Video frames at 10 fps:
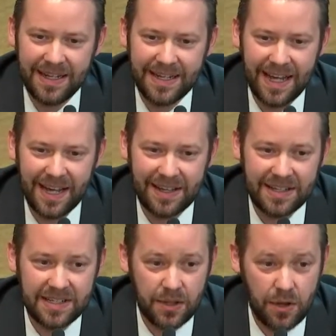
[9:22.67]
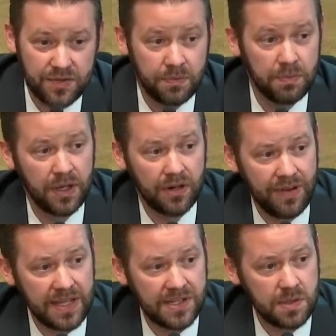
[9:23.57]
To those familiar
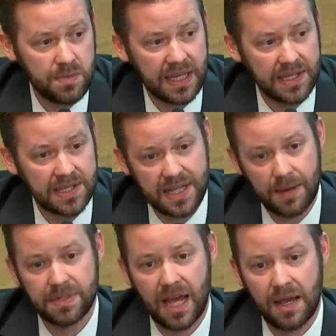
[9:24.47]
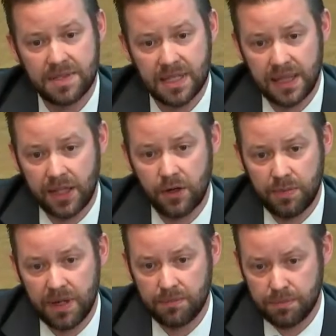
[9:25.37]
faces, because sometimes a little
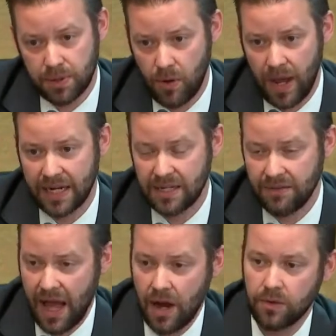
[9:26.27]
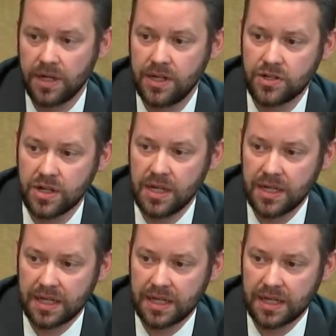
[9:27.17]
bit of proactive outreach